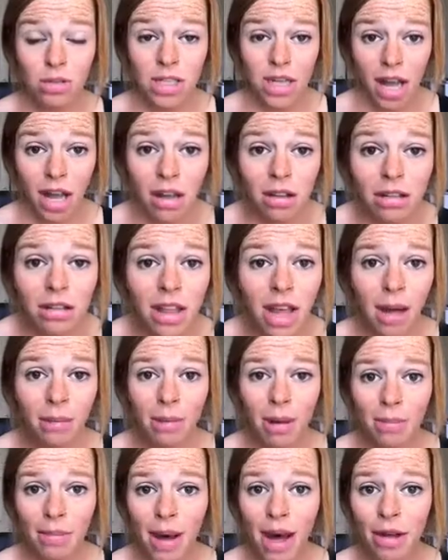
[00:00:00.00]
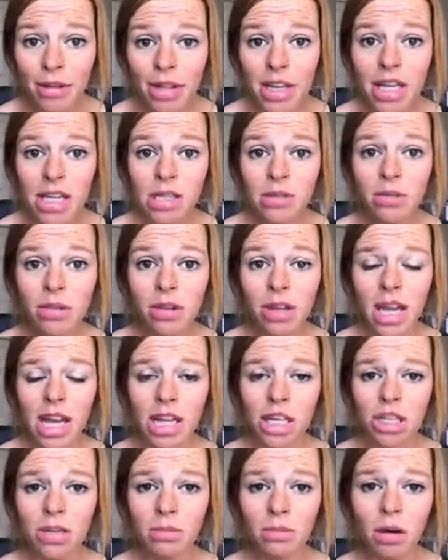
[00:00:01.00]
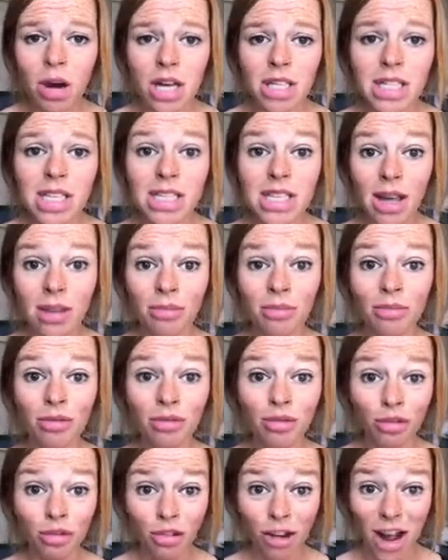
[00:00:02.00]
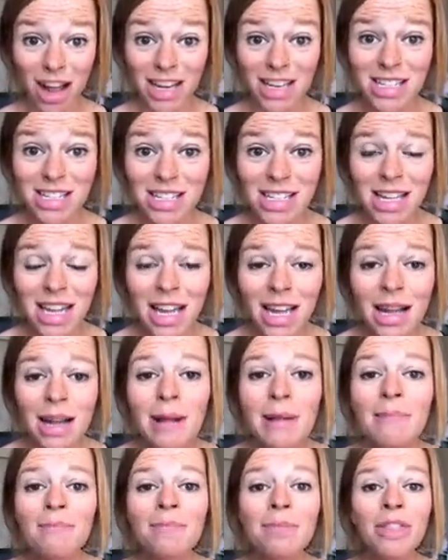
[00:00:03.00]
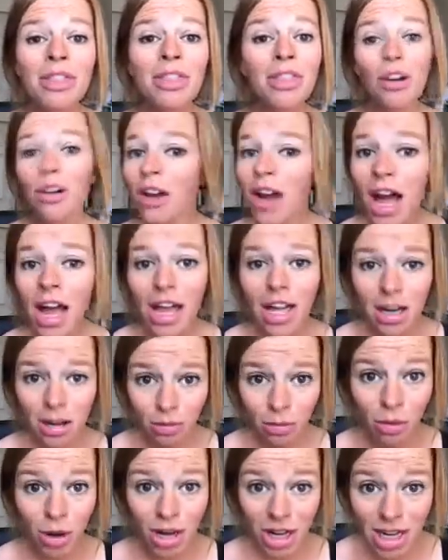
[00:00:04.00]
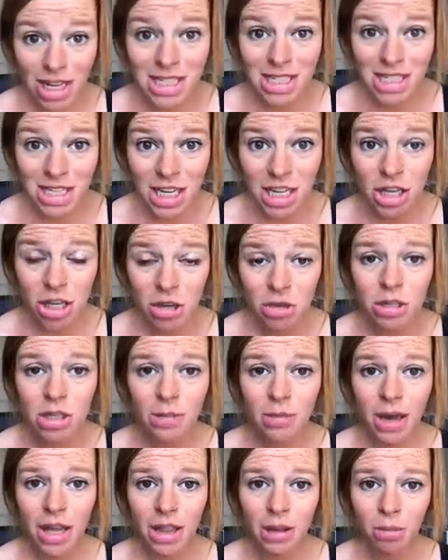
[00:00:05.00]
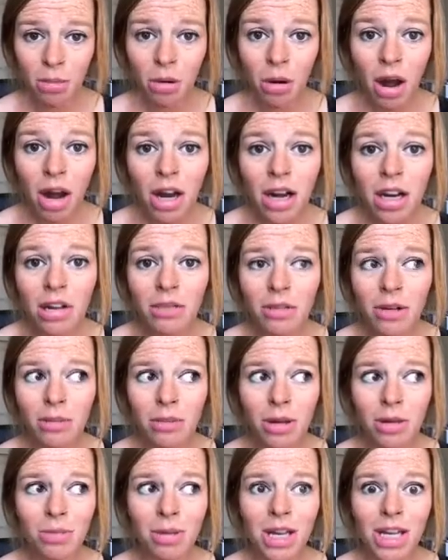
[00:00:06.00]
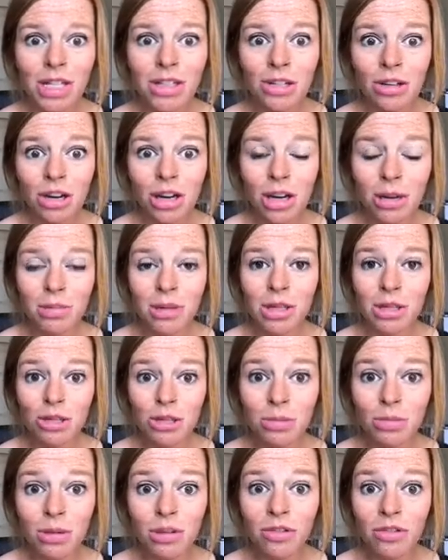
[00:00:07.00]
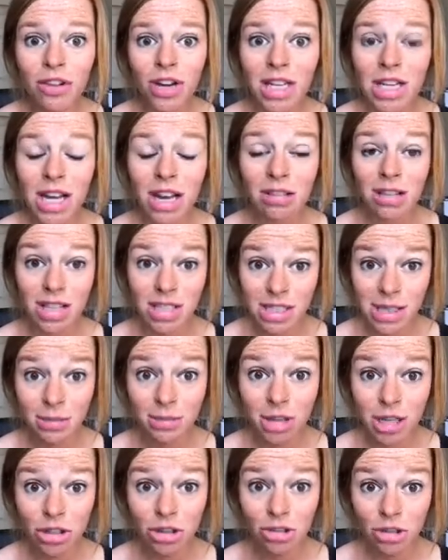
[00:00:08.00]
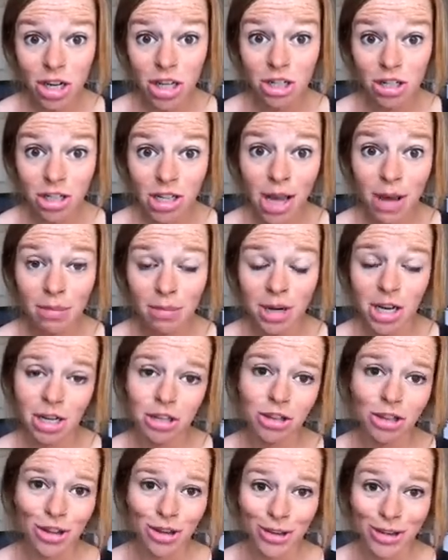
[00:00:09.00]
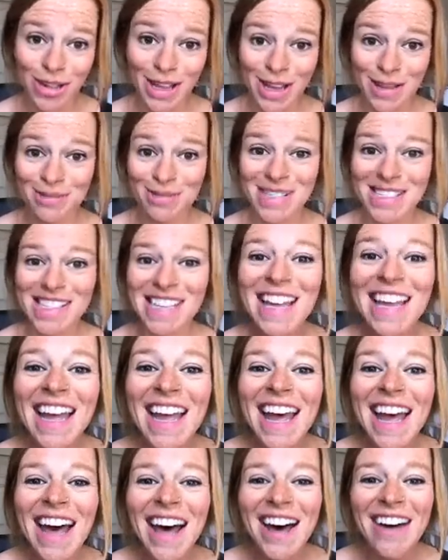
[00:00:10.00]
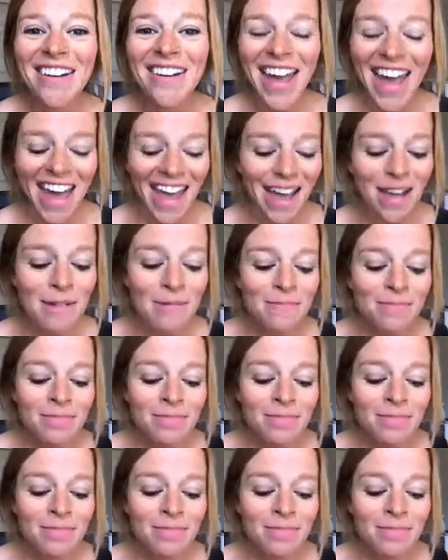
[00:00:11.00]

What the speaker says: tell them about the exfoliation process up front, they're not going to want to continue to buy the product from you because they're going to be super freaked out that something strange is happening to their lips. Okay?